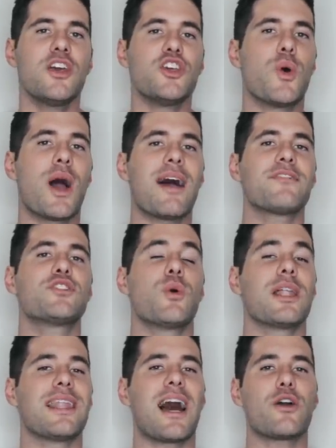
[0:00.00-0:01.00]
You have
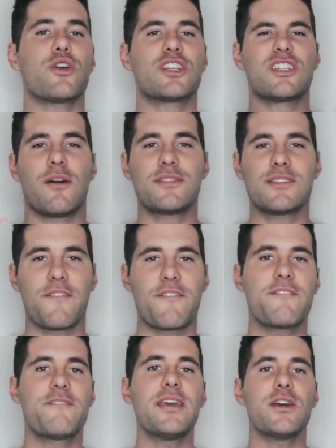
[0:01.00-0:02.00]
to allow yourself to
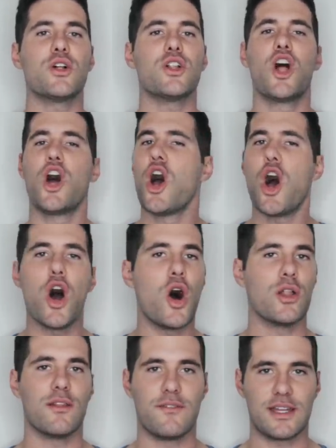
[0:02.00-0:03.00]
feel
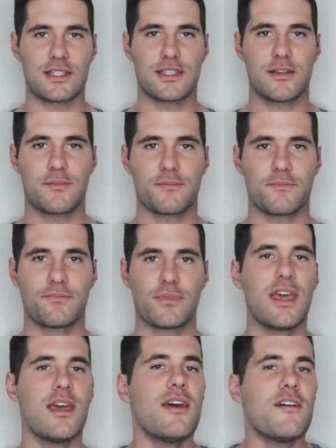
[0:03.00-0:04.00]
all of it.
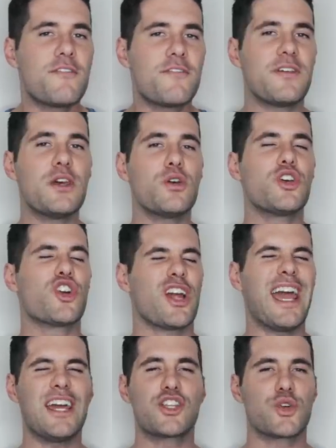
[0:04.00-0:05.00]
Feel your
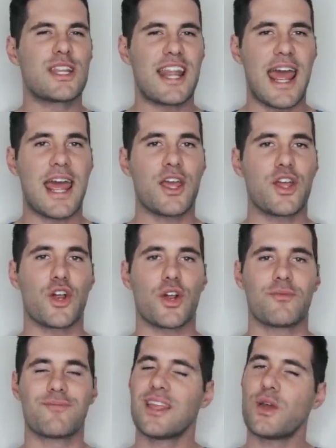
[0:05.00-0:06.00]
hatred and
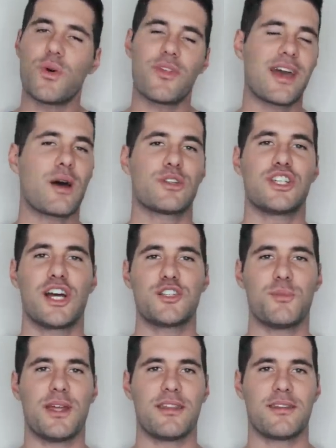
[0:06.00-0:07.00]
anger without
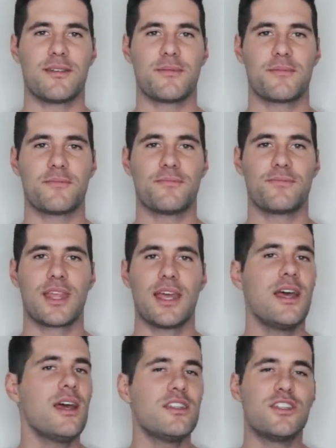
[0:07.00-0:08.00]
judgment.
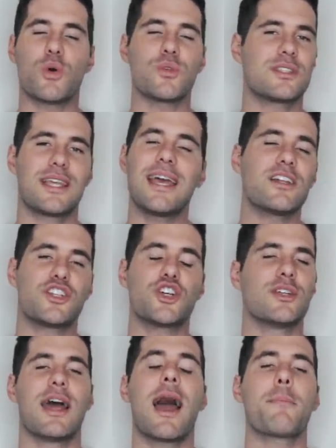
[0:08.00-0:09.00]
Don't say it
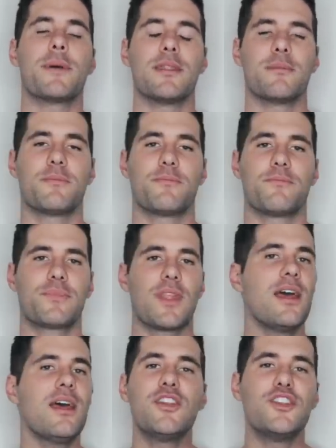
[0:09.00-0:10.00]
shouldn't happen.
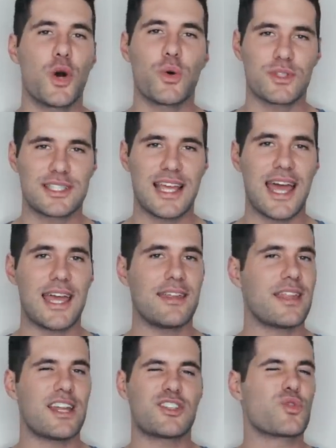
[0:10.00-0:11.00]
Don't say
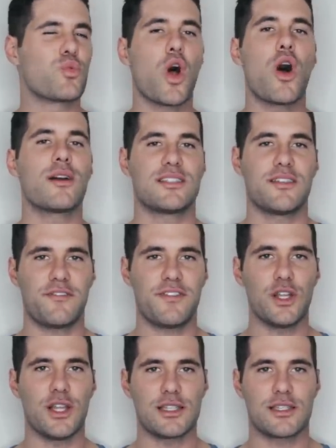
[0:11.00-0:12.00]
that it's wrong to
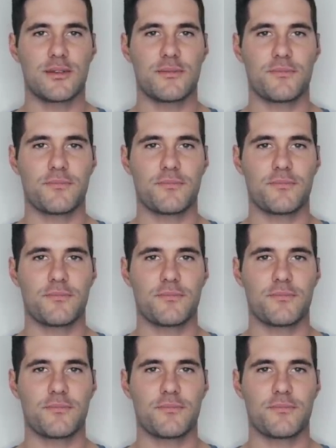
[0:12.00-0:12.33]
feel it.